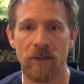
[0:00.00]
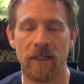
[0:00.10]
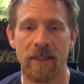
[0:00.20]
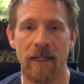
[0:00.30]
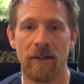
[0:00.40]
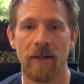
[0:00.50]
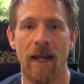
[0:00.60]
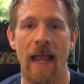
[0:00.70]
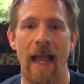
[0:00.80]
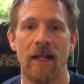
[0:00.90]
container
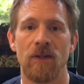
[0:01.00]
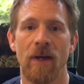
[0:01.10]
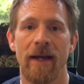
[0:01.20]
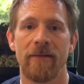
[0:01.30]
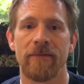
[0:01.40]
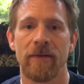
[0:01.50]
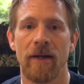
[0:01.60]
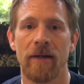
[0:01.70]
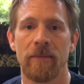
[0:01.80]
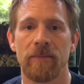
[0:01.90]
and you have
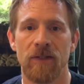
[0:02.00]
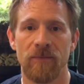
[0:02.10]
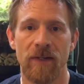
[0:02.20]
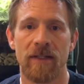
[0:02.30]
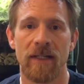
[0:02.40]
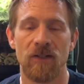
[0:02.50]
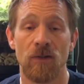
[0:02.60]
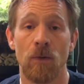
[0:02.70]
um, some ventilation